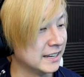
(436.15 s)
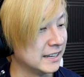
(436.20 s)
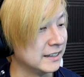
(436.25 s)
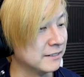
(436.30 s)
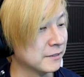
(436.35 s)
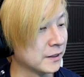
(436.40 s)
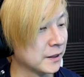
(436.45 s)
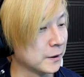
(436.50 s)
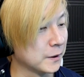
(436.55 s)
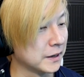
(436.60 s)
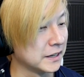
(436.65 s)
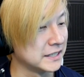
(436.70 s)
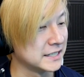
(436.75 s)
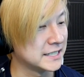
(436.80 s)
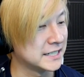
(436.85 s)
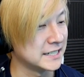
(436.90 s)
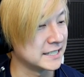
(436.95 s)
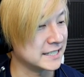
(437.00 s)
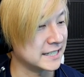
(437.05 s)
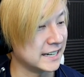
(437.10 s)
Even though it is
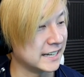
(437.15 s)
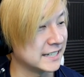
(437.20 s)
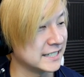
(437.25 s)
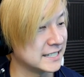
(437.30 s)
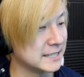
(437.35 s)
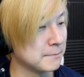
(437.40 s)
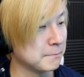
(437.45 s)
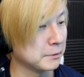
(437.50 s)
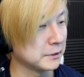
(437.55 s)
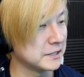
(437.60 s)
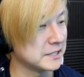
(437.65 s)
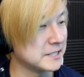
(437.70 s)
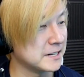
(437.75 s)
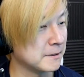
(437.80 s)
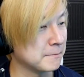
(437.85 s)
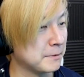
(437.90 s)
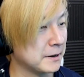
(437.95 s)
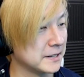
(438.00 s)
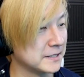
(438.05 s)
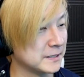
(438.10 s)
just like a
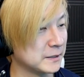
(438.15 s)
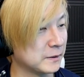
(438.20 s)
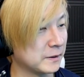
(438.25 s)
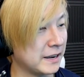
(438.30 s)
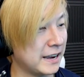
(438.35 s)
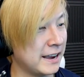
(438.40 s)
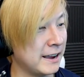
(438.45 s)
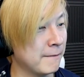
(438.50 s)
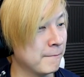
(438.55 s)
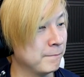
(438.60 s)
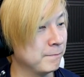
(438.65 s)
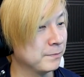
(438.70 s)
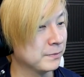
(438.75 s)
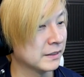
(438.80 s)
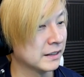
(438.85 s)
simplistic puzzle game,